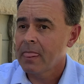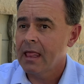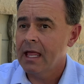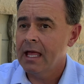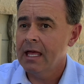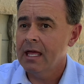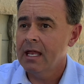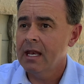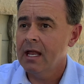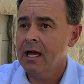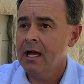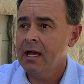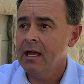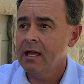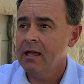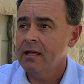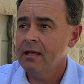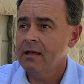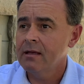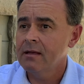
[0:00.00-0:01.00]
And I,
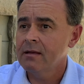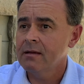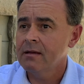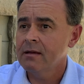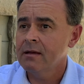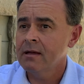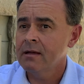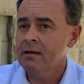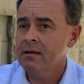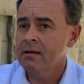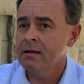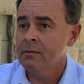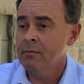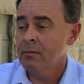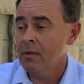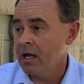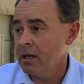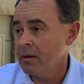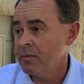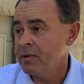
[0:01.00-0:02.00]
in
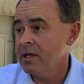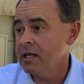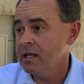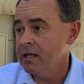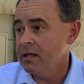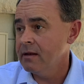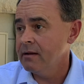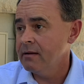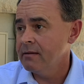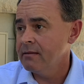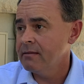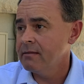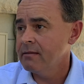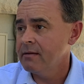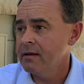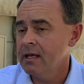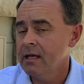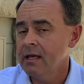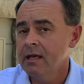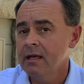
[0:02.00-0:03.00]
my opinion,
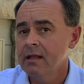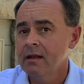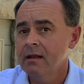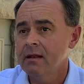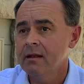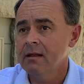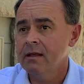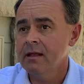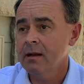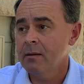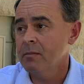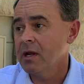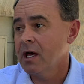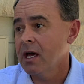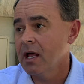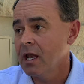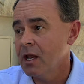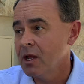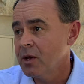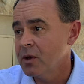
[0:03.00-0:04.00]
and I'm
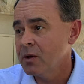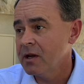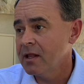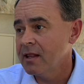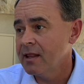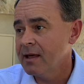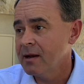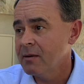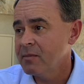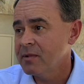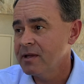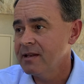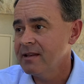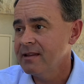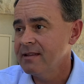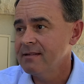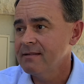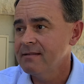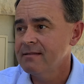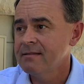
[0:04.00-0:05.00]
not alone in that
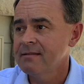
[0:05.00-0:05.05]
opinion.